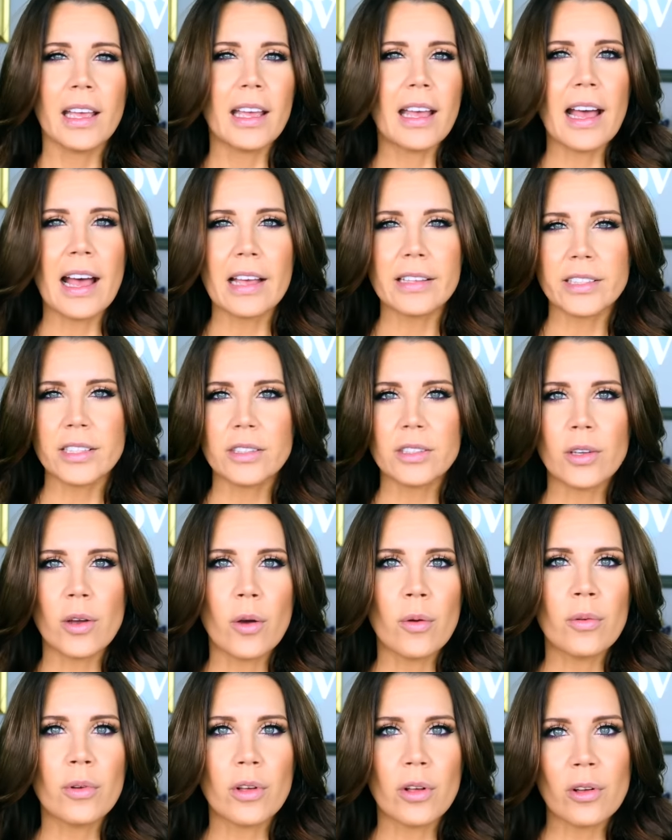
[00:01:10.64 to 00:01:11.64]
It has its
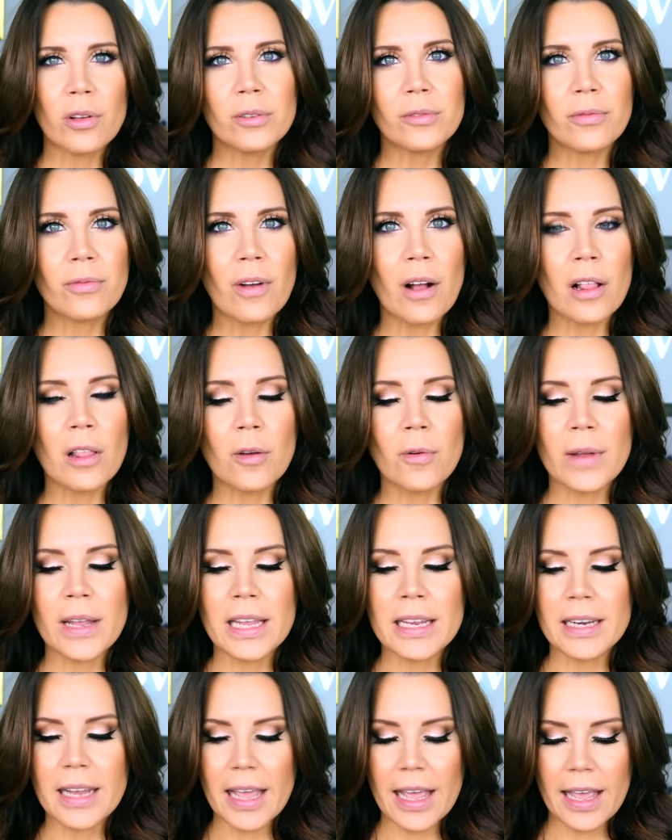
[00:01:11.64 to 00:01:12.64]
own cult
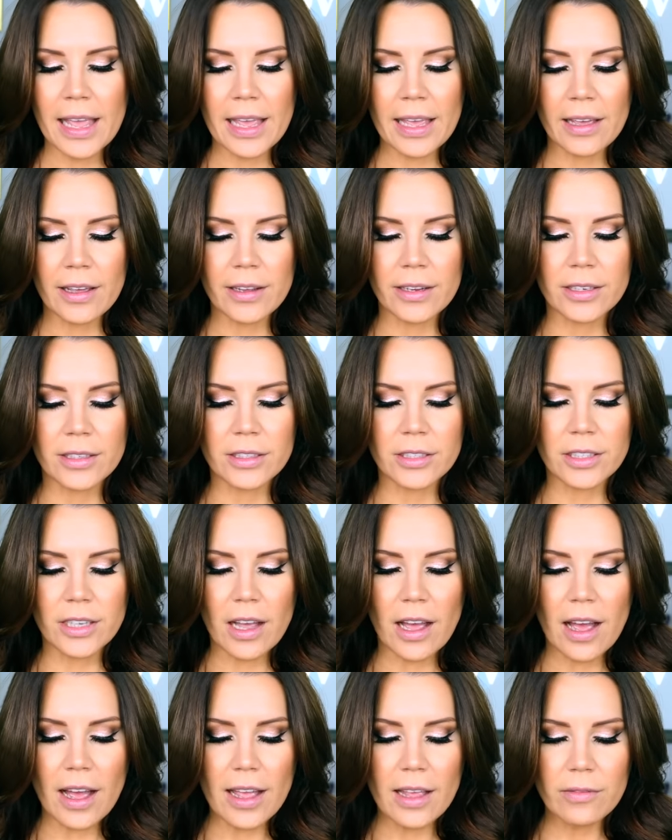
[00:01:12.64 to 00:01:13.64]
following, and
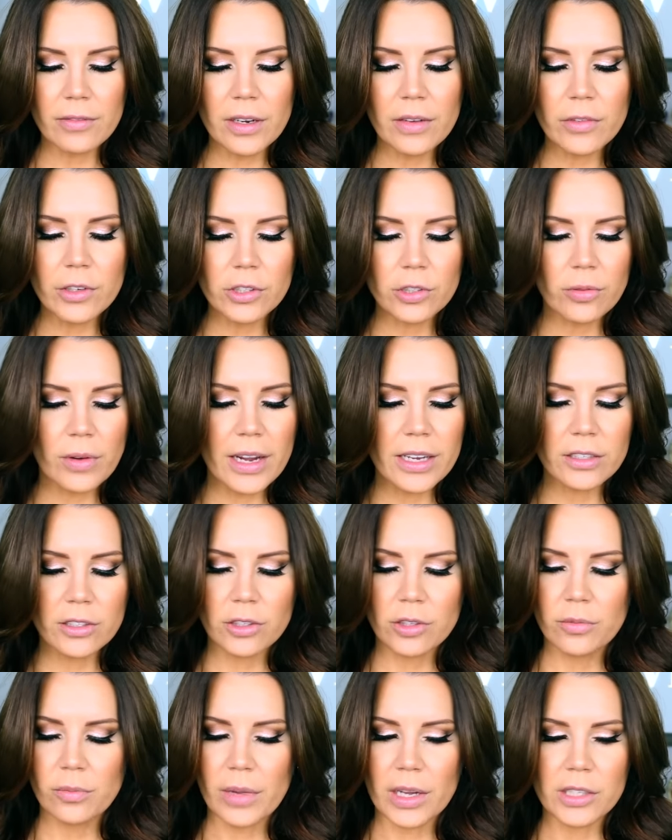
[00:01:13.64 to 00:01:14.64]
I've never tried
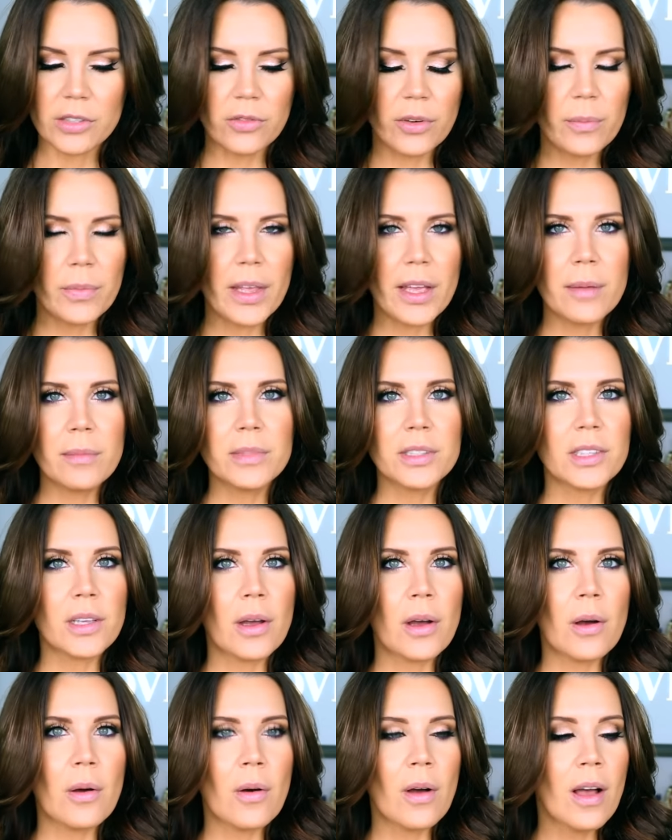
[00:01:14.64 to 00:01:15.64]
too much from them,
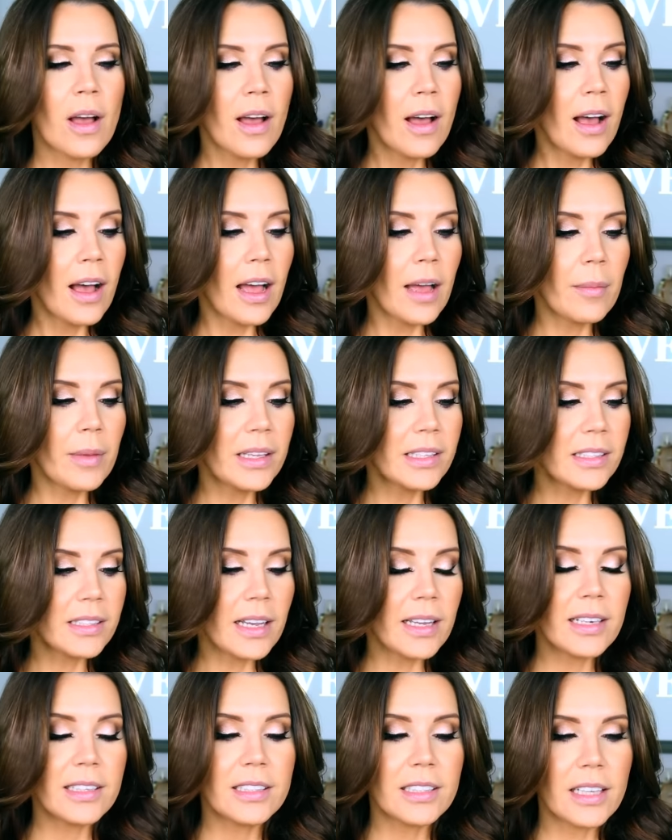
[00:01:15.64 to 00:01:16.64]
so I'm
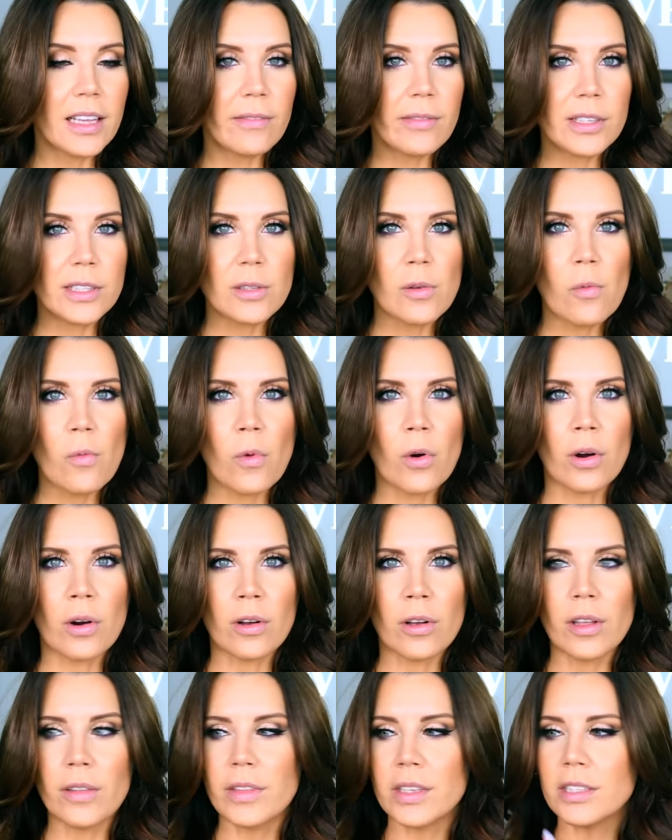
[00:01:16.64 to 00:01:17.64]
excited to give this a
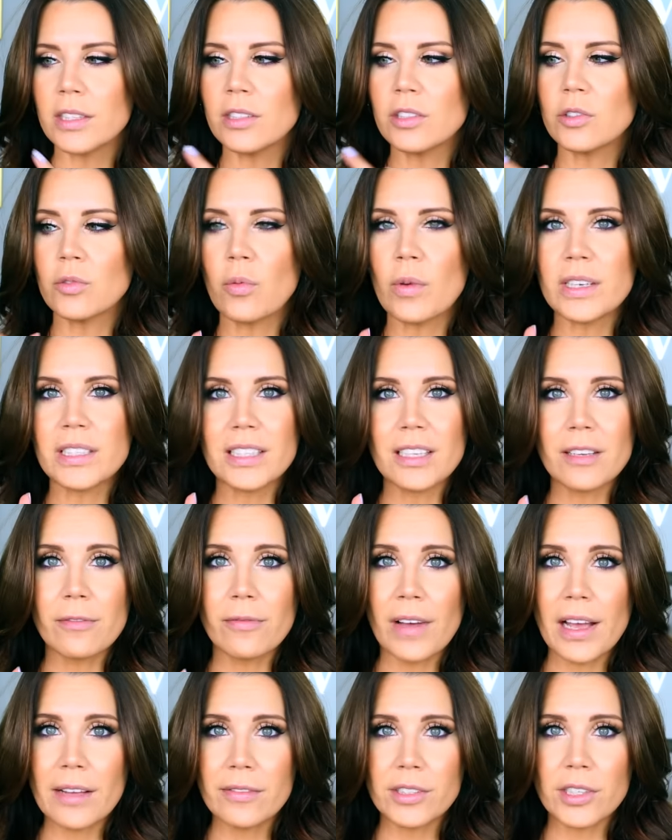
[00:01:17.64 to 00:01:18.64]
whirl. This is
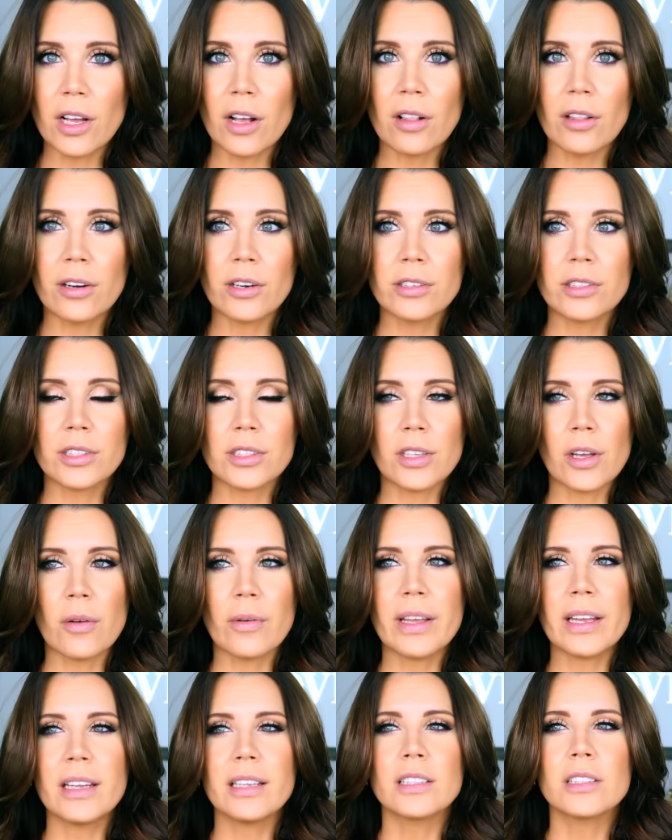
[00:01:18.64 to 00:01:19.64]
$25,
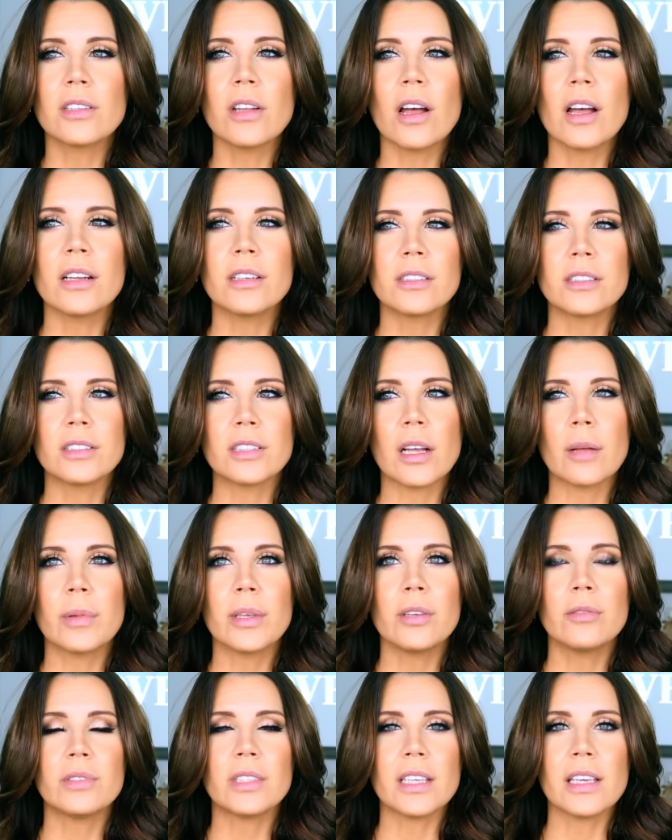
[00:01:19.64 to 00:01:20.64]
so it is not
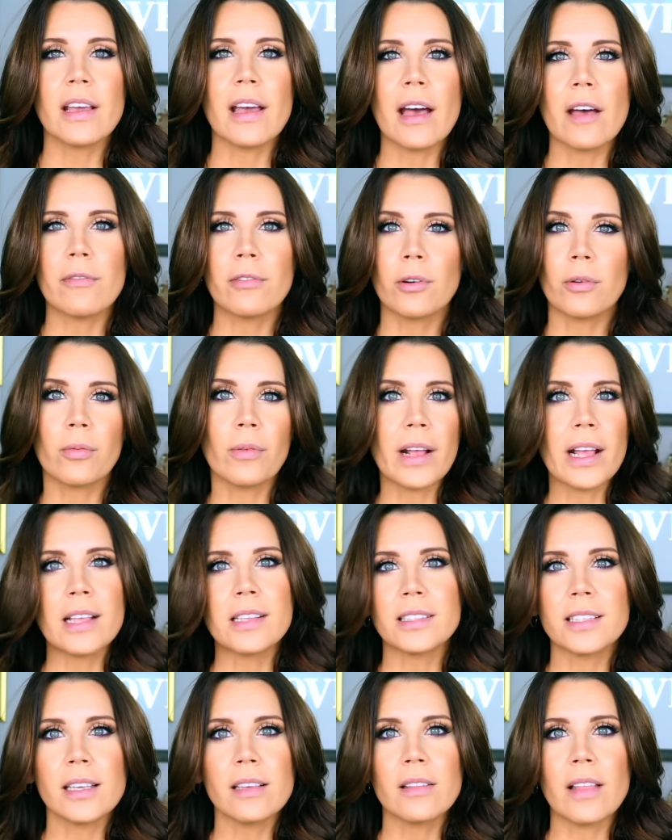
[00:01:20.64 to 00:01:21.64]
WTF
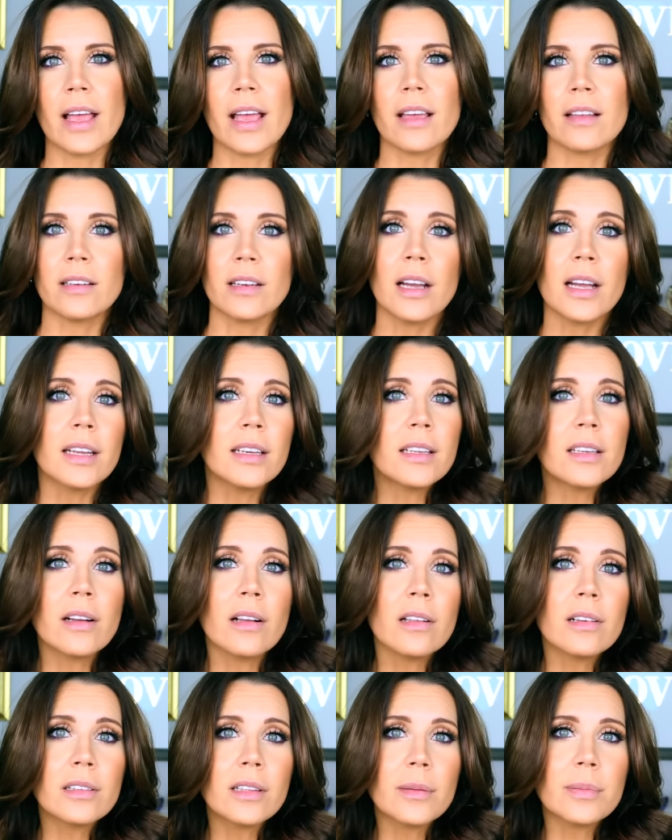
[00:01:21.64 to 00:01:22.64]
crazy like
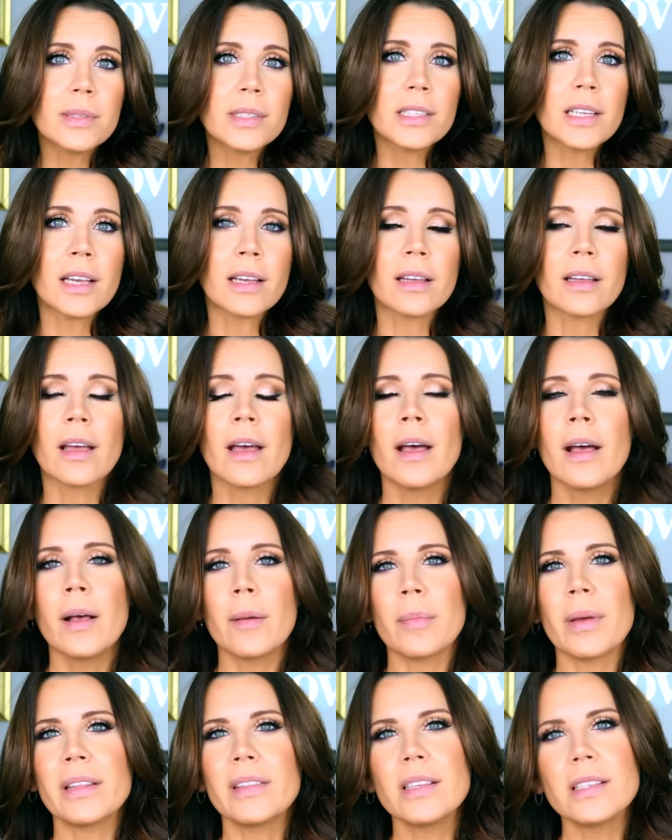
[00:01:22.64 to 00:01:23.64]
$90 lipstick,
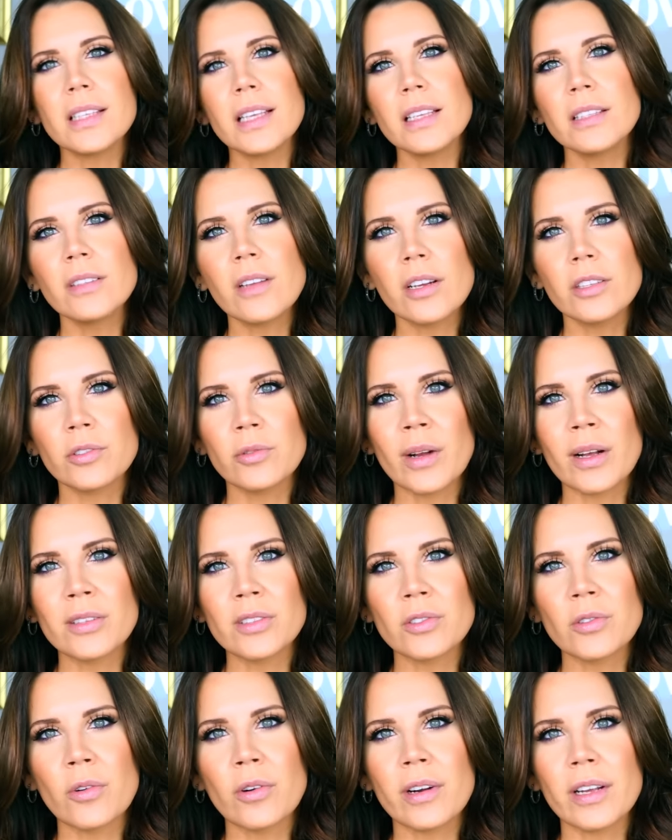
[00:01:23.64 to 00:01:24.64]
but this is not
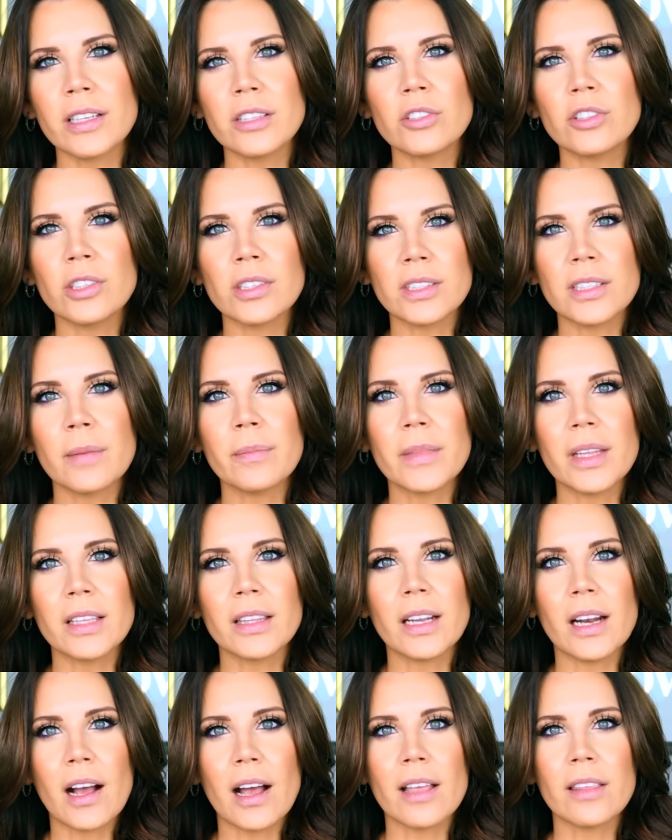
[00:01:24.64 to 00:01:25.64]
drugstore. It's just
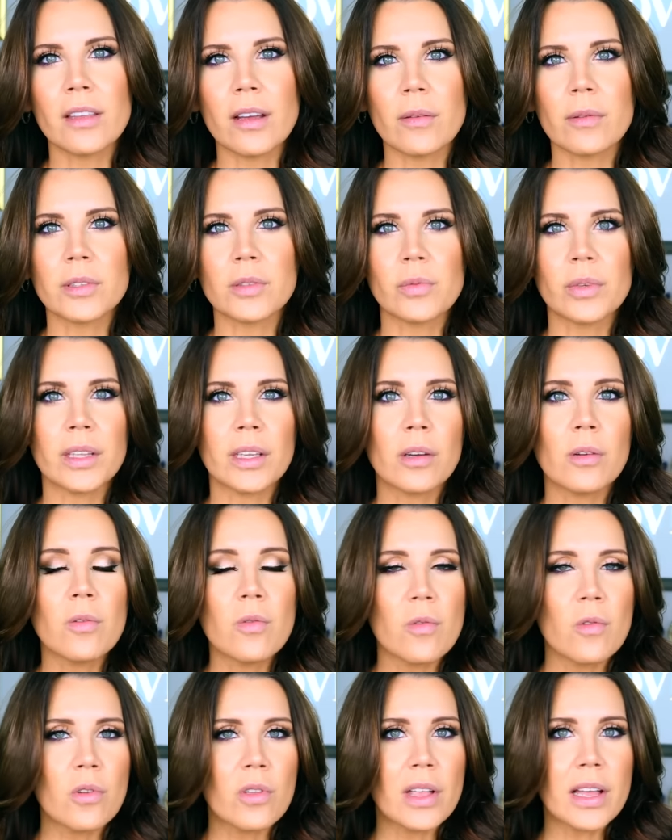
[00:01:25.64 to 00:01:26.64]
something that I thought was really
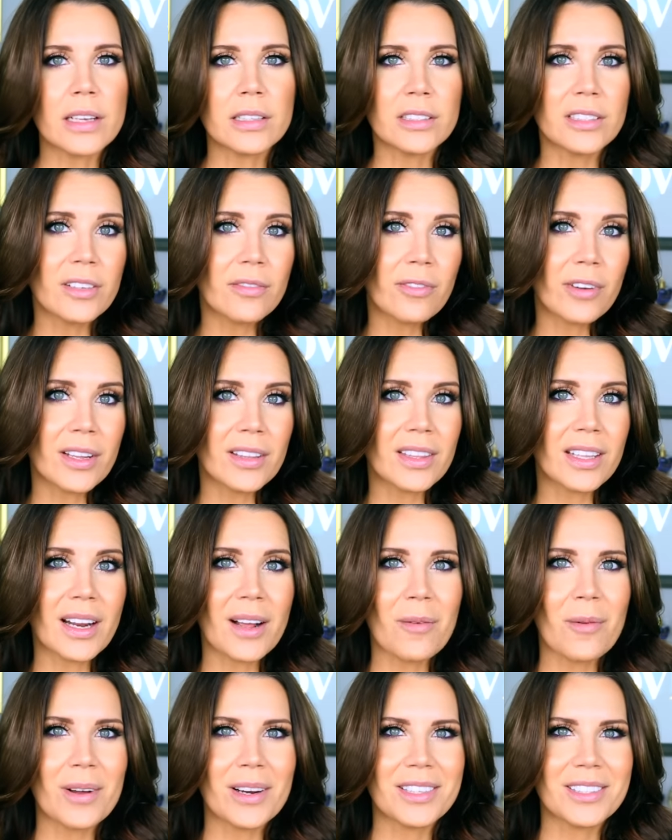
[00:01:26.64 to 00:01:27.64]
cool and different that
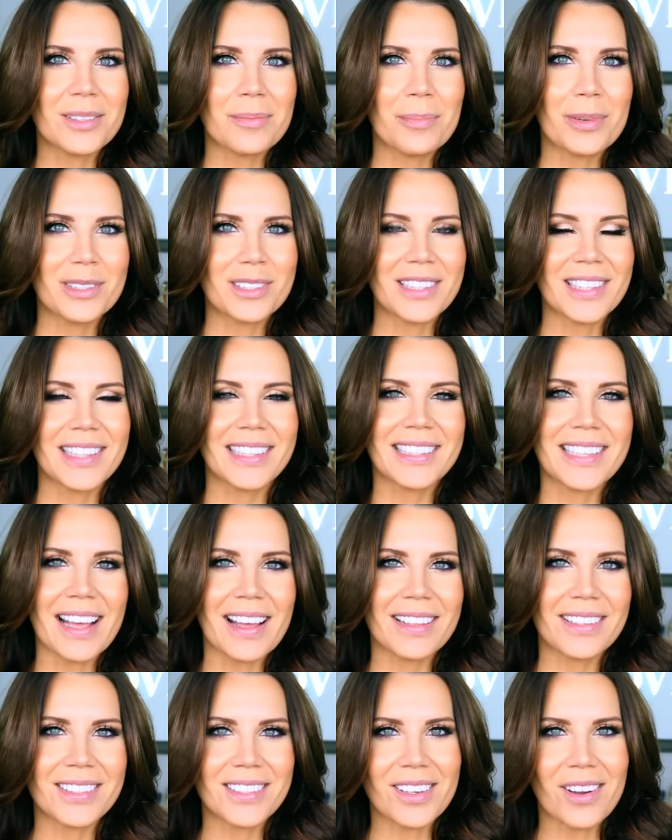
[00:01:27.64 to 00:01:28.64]
I wanted to put to the
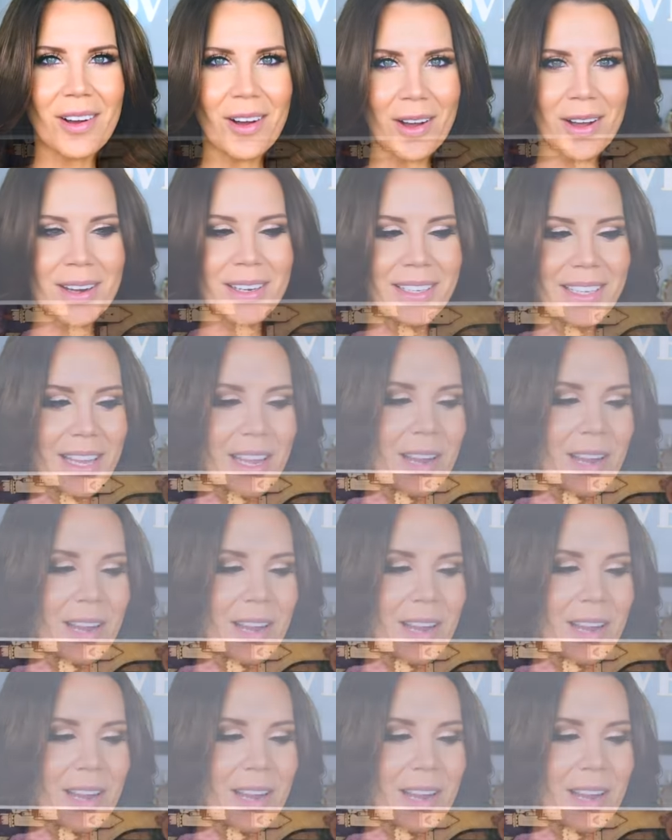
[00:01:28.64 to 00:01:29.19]
test on